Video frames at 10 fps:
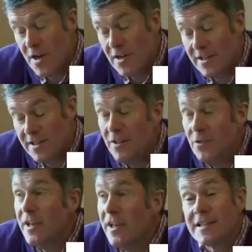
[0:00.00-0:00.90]
box is
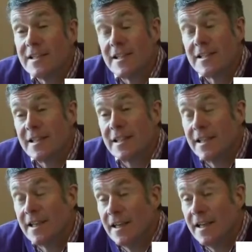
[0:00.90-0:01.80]
unique in the sense
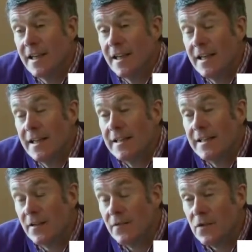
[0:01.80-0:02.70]
that
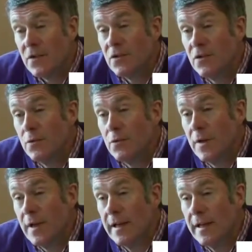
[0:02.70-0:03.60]
it's different
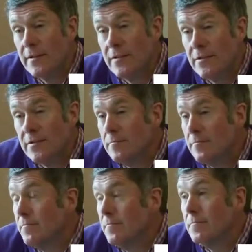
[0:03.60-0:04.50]
to any other
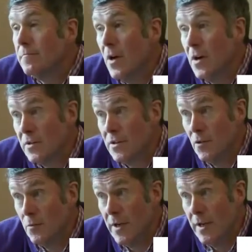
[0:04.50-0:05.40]
box
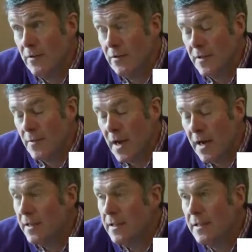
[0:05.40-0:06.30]
that you buy out on the
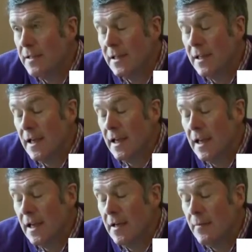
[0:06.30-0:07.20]
market
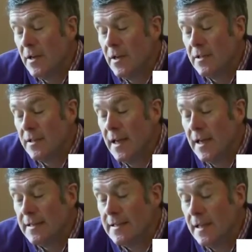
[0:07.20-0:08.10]
because it
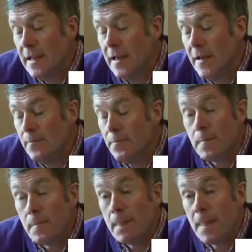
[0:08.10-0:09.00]
has
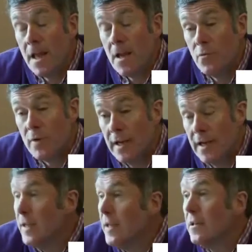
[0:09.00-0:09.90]

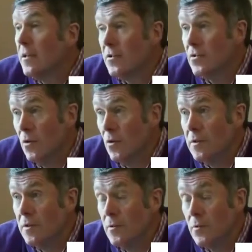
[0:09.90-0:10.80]
relay
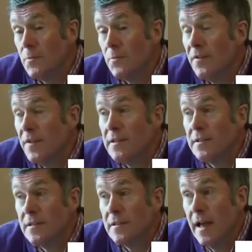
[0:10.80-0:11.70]
controls which
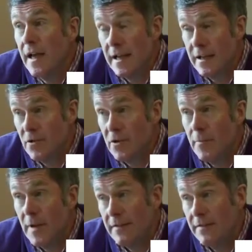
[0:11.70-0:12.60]
prevent
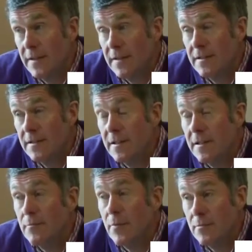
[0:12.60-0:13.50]
electrical backfeeds